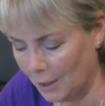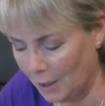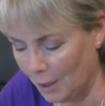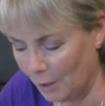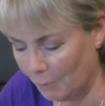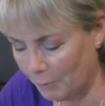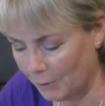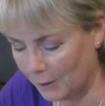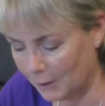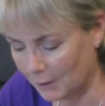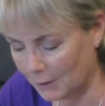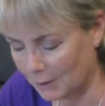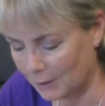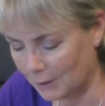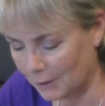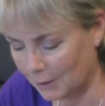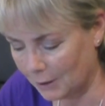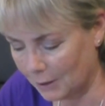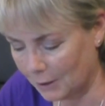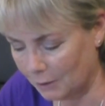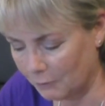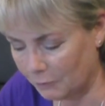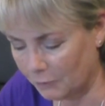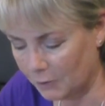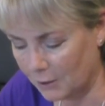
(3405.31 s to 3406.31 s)
But
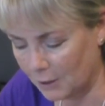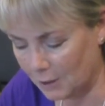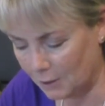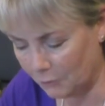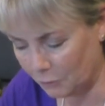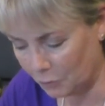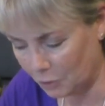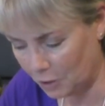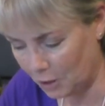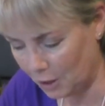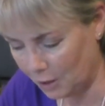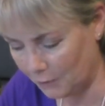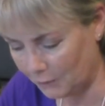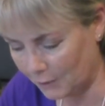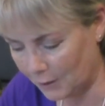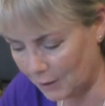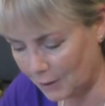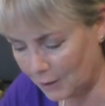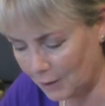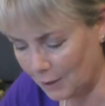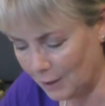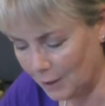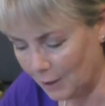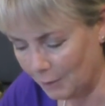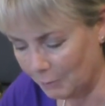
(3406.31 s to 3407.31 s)
for the civil service,
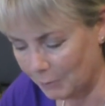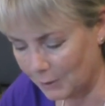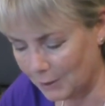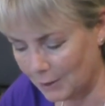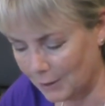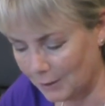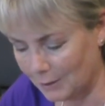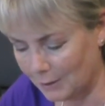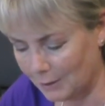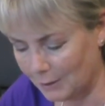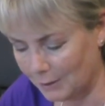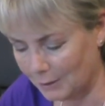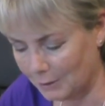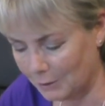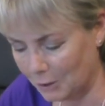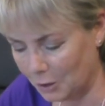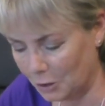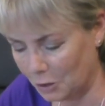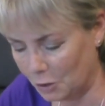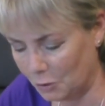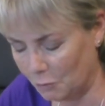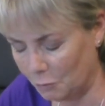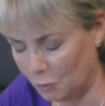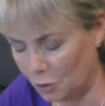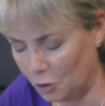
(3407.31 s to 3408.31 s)
but
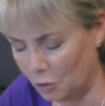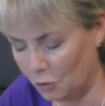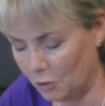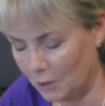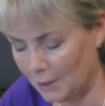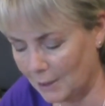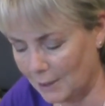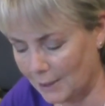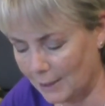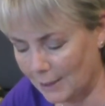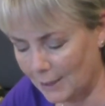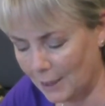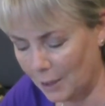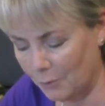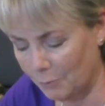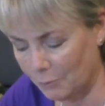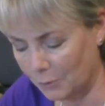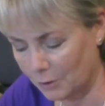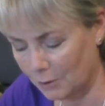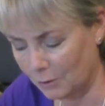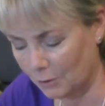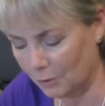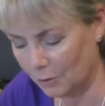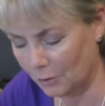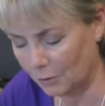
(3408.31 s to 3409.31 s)
do you think it's incumbent
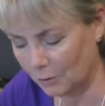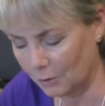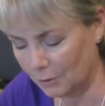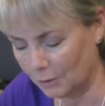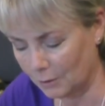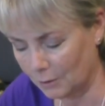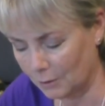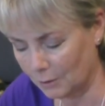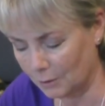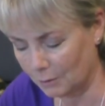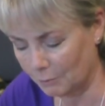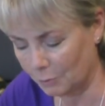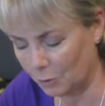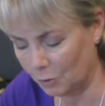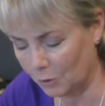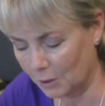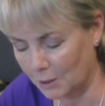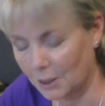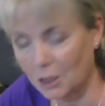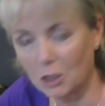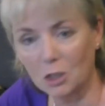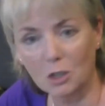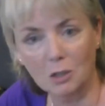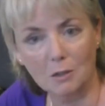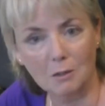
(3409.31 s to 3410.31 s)
on
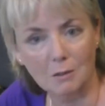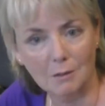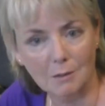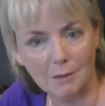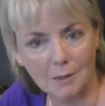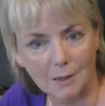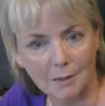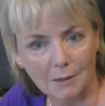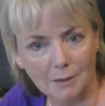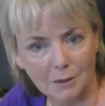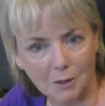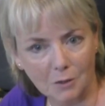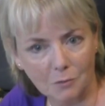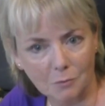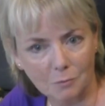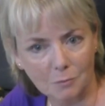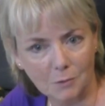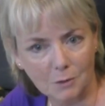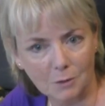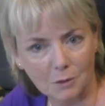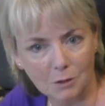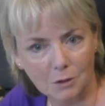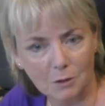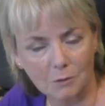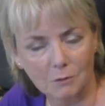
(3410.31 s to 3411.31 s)
politicians and the
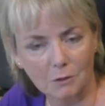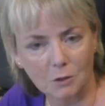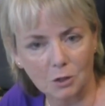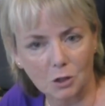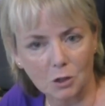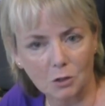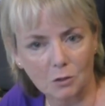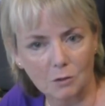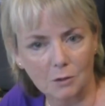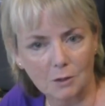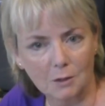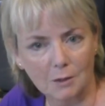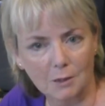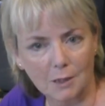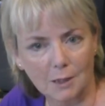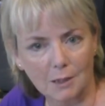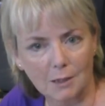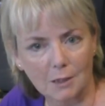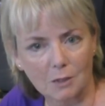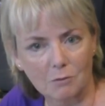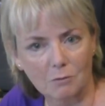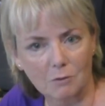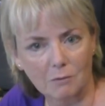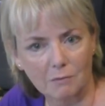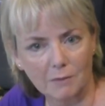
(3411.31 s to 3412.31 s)
government to ensure that that
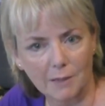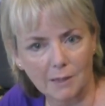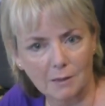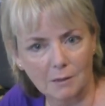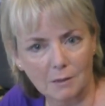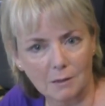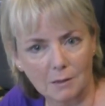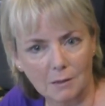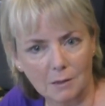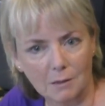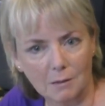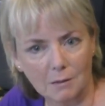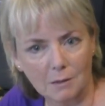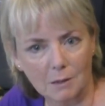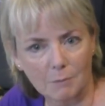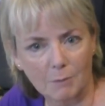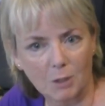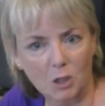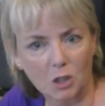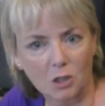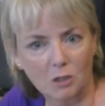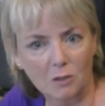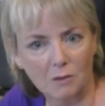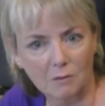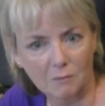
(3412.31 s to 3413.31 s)
is reflected in
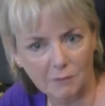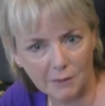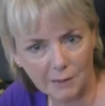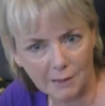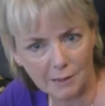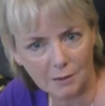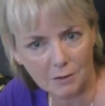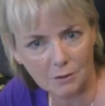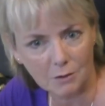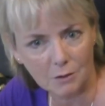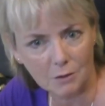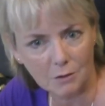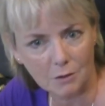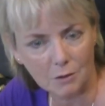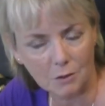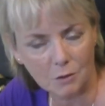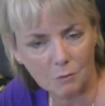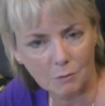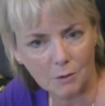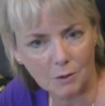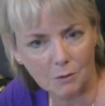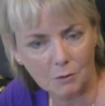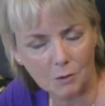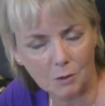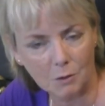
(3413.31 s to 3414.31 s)
special advisers as
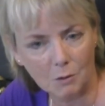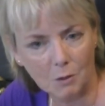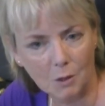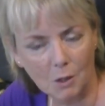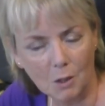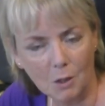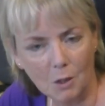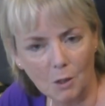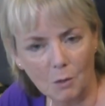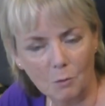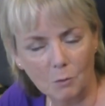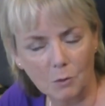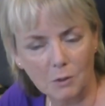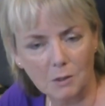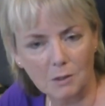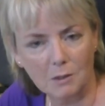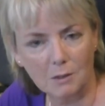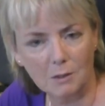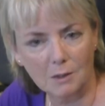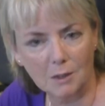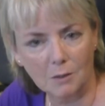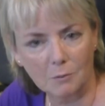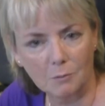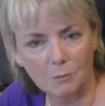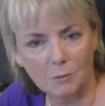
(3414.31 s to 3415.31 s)
well? So what is the
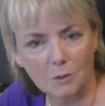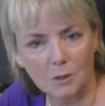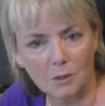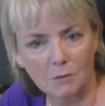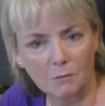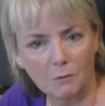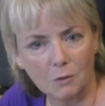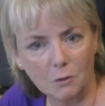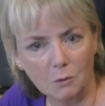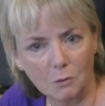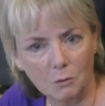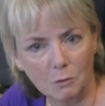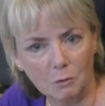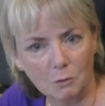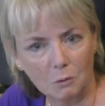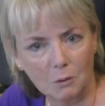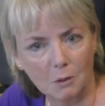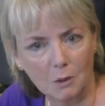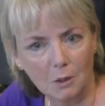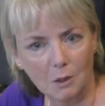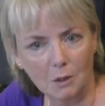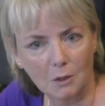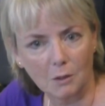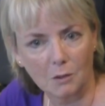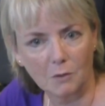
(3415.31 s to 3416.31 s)
government's view
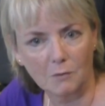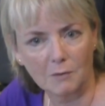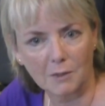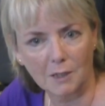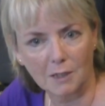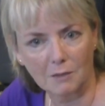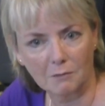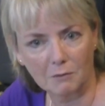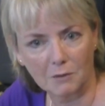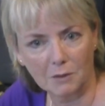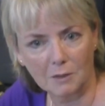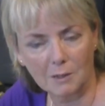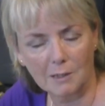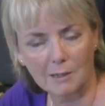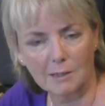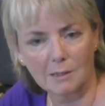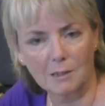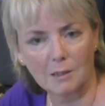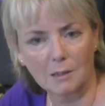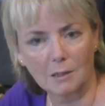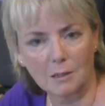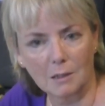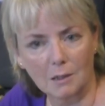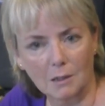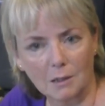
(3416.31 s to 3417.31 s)
of
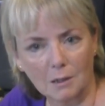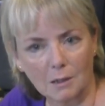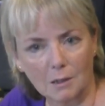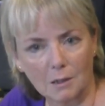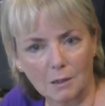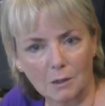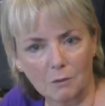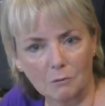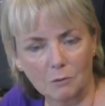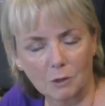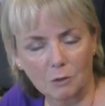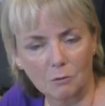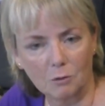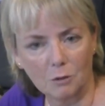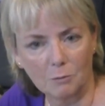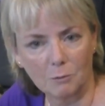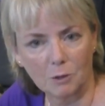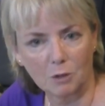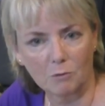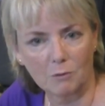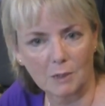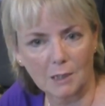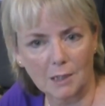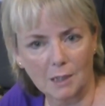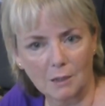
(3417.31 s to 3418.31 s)
diversity and recruitment and
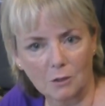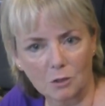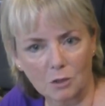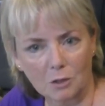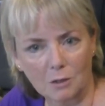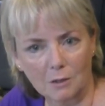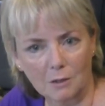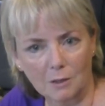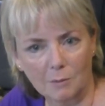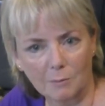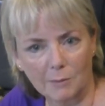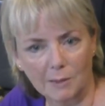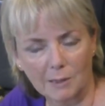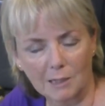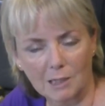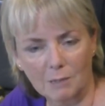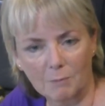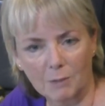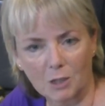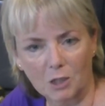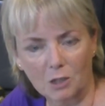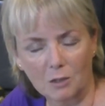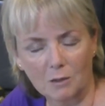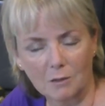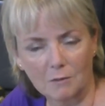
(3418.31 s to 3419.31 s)
retention amongst
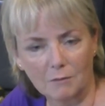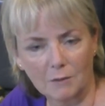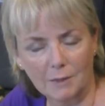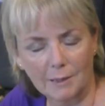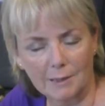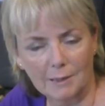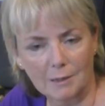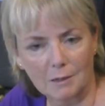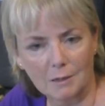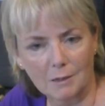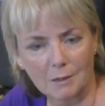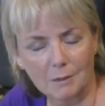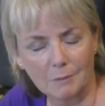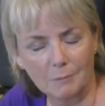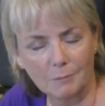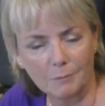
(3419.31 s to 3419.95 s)
special advisers?